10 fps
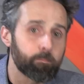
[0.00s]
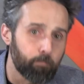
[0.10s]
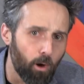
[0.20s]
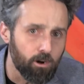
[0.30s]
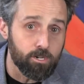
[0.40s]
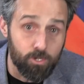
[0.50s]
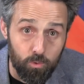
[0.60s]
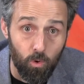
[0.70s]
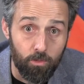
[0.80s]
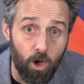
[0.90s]

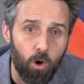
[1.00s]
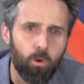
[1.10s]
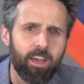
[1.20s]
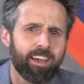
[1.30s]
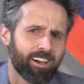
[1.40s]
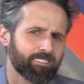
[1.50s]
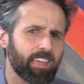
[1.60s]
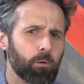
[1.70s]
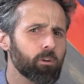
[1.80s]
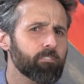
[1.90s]
Barstool though,
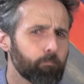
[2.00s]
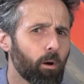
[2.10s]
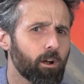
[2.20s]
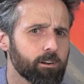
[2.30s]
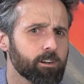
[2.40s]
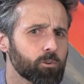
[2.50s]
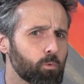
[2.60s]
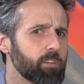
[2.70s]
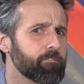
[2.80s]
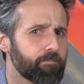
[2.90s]
they would have partnered
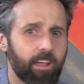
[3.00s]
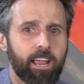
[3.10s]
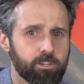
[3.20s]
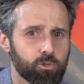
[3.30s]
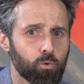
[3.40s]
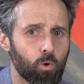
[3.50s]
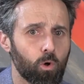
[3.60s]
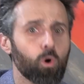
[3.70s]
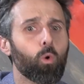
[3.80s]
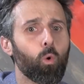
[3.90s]
with
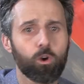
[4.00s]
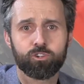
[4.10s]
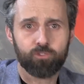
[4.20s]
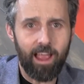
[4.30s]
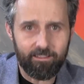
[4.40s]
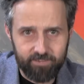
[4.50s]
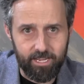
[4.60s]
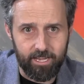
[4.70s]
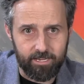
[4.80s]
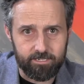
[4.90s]
FanDuel or
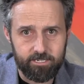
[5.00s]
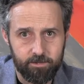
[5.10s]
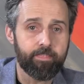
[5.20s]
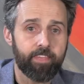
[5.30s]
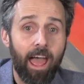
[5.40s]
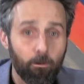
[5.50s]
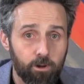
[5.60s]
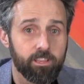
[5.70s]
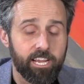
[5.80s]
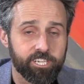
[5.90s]
DraftKings. That
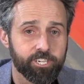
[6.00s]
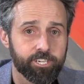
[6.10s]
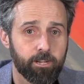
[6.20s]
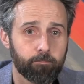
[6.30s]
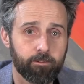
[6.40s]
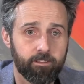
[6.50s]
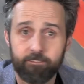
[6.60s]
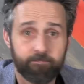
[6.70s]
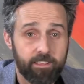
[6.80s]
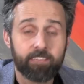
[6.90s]
relationship,
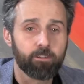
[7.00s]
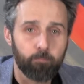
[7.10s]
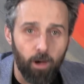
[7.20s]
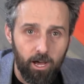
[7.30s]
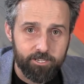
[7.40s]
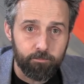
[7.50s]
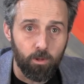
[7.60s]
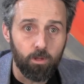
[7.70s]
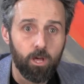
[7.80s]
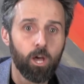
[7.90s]
if even
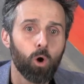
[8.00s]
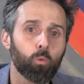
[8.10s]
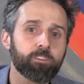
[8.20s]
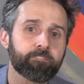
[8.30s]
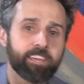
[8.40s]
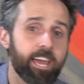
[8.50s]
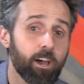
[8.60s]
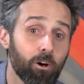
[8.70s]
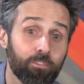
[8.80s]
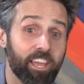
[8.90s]
possible, would have
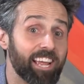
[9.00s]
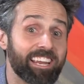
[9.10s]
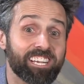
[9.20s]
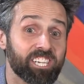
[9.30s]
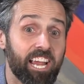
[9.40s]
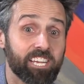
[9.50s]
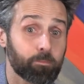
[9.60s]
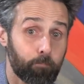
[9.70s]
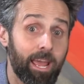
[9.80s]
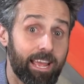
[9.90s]
killed any
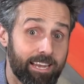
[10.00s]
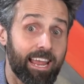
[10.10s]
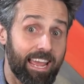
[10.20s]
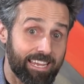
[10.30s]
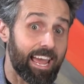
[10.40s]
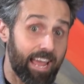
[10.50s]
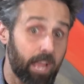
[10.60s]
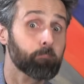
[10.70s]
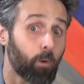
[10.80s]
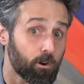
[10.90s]
chance Penn,
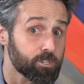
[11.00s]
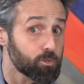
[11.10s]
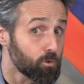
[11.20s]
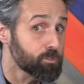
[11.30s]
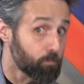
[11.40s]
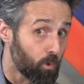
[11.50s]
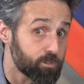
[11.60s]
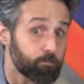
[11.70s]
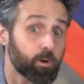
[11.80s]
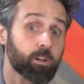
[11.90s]
aka Barstool
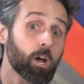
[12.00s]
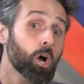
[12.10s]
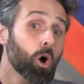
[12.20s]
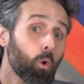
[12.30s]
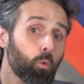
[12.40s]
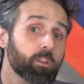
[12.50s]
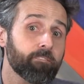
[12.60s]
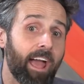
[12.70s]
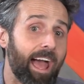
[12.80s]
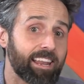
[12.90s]
Sportsbook, would
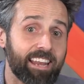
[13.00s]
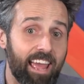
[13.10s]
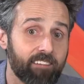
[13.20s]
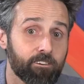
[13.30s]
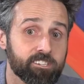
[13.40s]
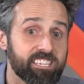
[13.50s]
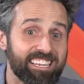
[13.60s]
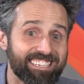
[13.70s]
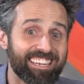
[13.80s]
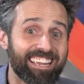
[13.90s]
have had at ever
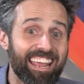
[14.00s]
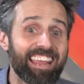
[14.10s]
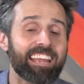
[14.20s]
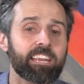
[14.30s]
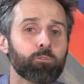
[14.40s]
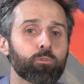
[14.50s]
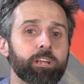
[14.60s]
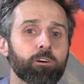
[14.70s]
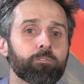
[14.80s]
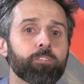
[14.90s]
seizing any
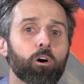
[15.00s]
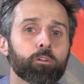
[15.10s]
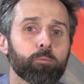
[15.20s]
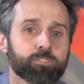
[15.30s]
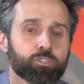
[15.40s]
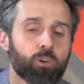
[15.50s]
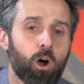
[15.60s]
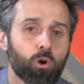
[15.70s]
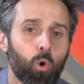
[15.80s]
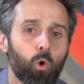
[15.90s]
real notable
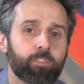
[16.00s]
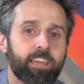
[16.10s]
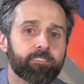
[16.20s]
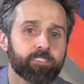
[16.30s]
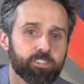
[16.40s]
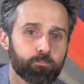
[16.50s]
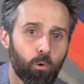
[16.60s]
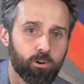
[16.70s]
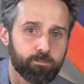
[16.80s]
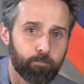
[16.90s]
stronghold in the
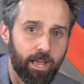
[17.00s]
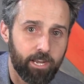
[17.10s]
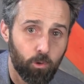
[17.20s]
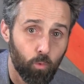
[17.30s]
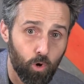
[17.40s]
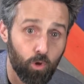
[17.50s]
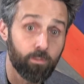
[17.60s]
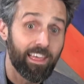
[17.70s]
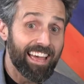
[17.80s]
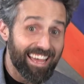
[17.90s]
sports betting
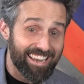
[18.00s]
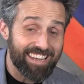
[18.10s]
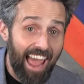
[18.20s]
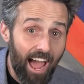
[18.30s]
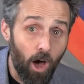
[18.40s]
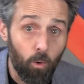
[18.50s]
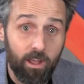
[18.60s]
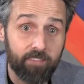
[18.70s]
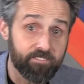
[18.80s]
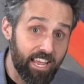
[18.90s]
world. Now,
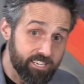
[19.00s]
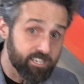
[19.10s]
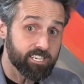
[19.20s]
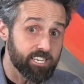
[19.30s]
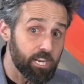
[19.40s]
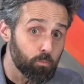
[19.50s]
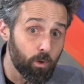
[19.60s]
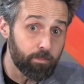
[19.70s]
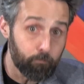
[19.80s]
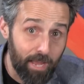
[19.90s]
if they succeed
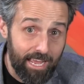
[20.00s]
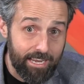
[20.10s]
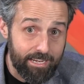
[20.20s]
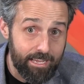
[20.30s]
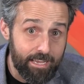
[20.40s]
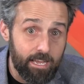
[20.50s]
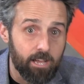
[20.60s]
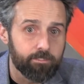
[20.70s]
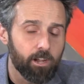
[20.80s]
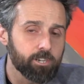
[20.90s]
with Penn,
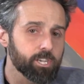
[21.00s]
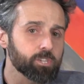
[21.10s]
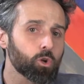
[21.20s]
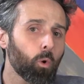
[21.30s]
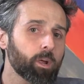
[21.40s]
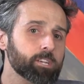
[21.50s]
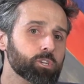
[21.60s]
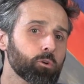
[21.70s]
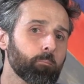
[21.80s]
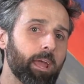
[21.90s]
they're just going
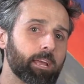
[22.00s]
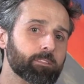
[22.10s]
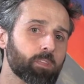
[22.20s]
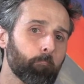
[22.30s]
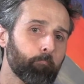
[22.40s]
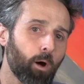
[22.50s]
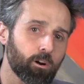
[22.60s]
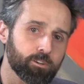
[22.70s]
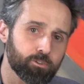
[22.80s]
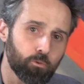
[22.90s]
to make the
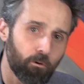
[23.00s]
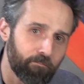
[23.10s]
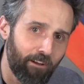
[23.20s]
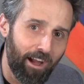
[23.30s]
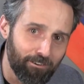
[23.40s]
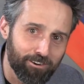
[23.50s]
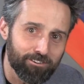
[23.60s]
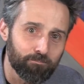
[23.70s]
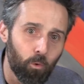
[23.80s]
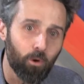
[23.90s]
Barstool
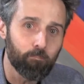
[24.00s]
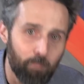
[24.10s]
founders more